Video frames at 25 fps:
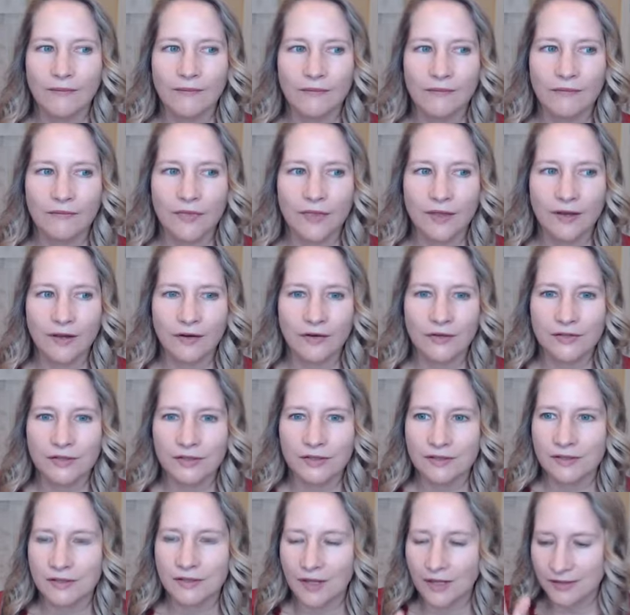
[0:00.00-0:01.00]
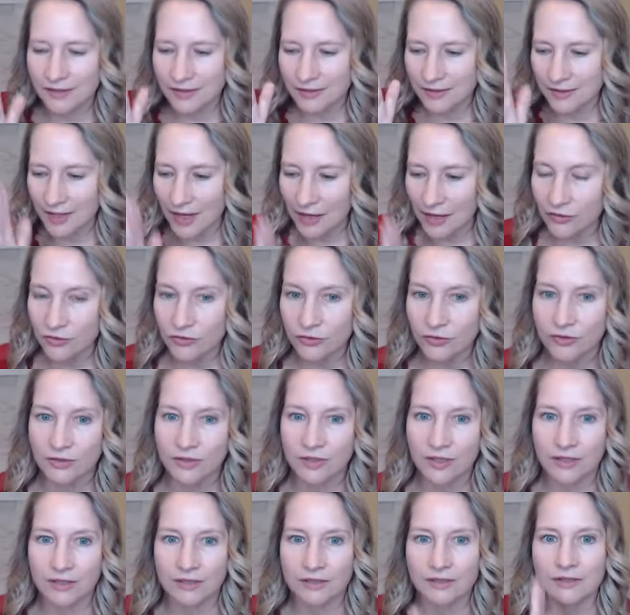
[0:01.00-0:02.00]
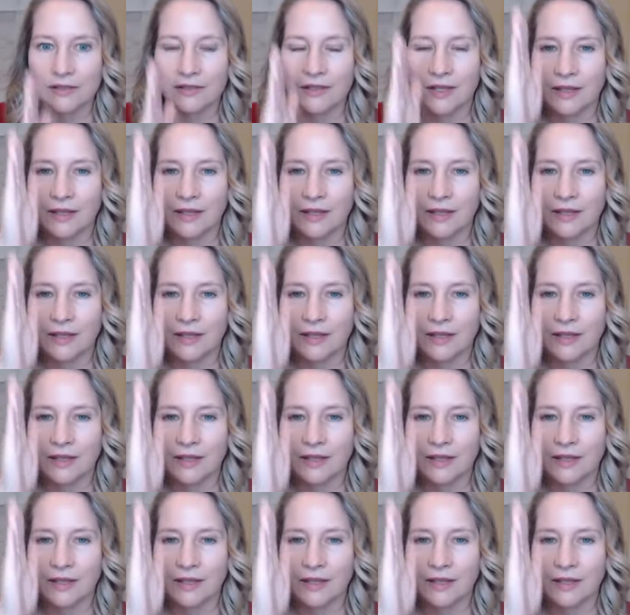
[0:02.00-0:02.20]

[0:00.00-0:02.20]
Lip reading: There's a centeredness,